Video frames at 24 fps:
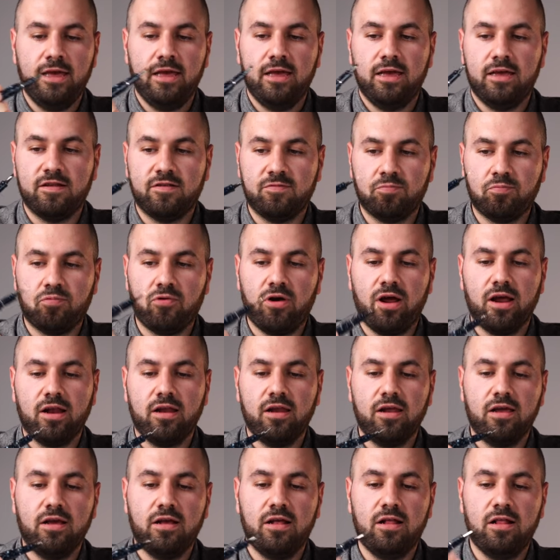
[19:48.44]
It's
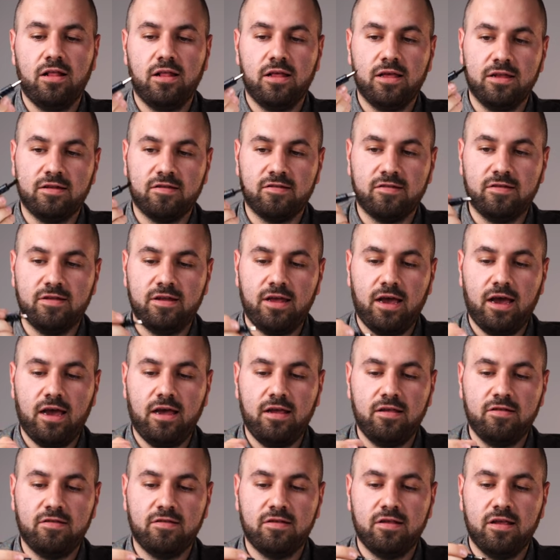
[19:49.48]
practical, it's
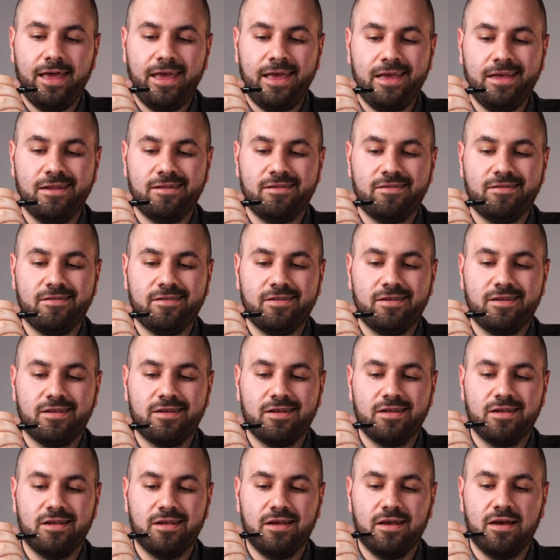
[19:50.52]
nice, it's
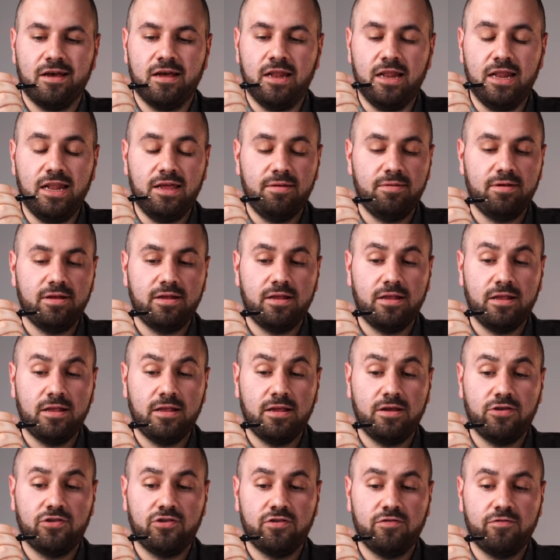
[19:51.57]
limited
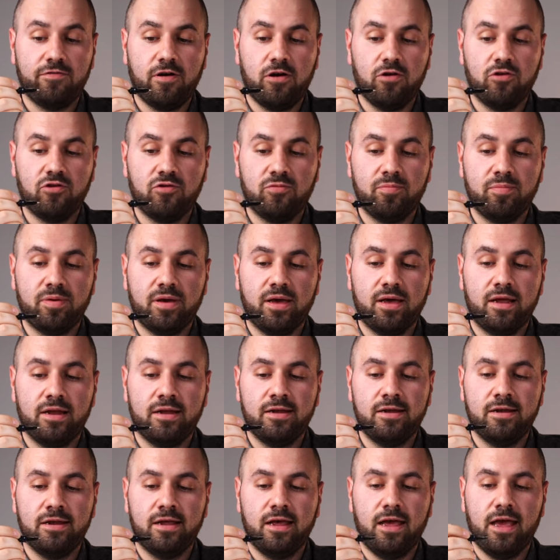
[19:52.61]
edition fountain
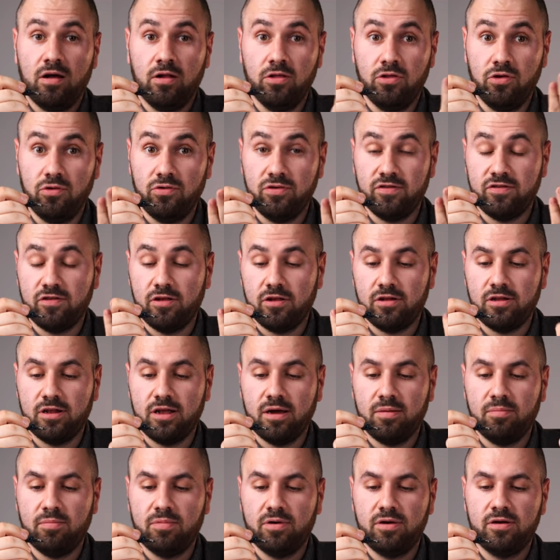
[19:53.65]
pen. Although it's not
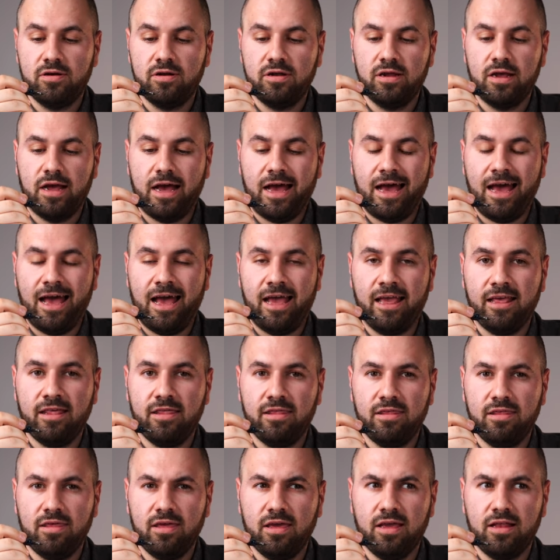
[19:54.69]
numbered, I
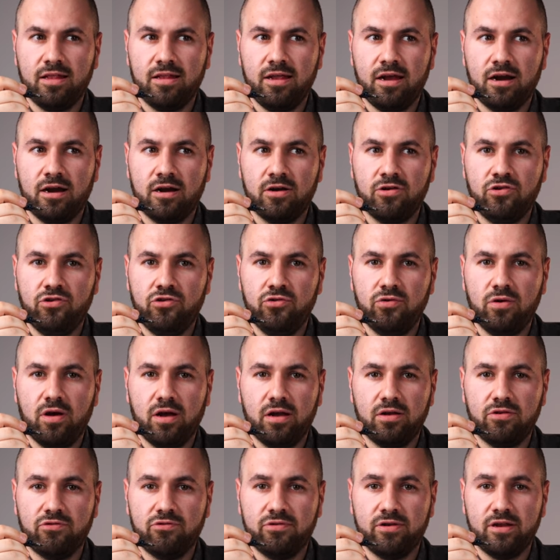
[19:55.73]
think there are
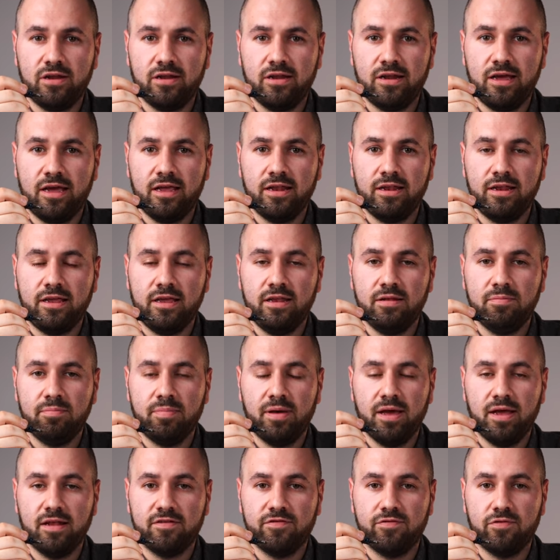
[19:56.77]
219
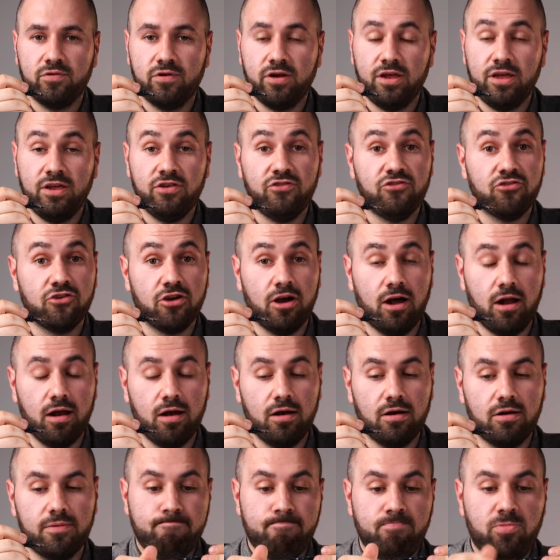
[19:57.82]
pens for each
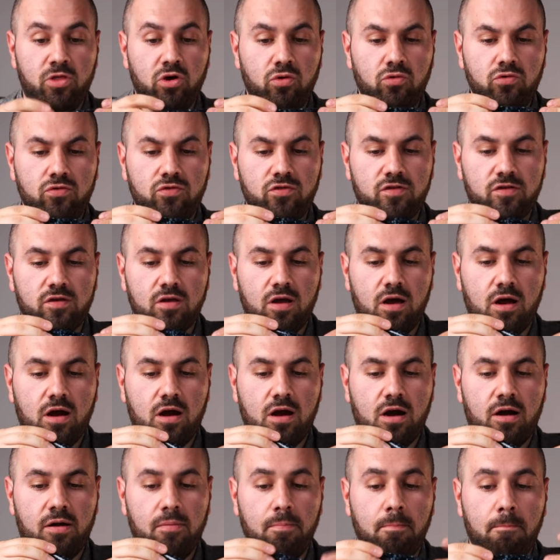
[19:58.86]
color. Those
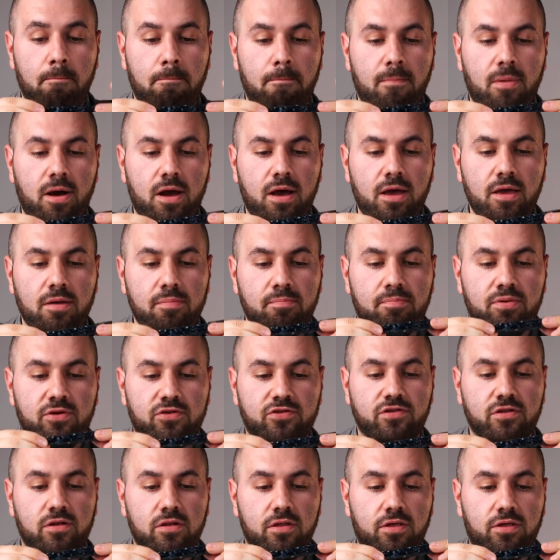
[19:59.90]
are my
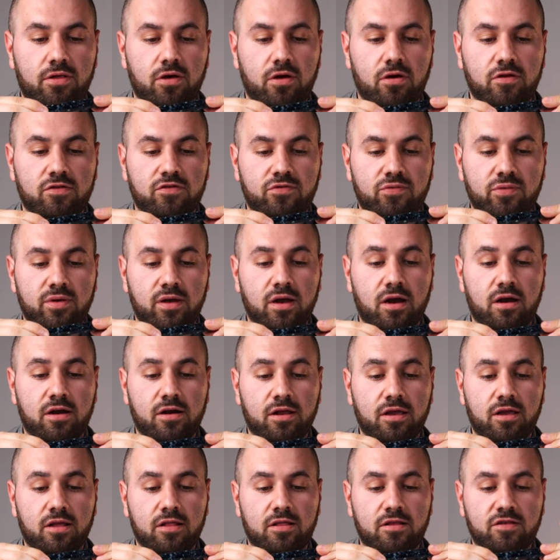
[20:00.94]
personal thoughts
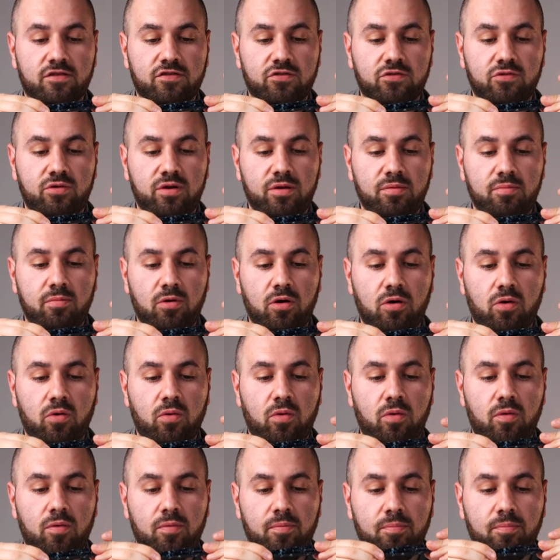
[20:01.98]
regarding the Scribo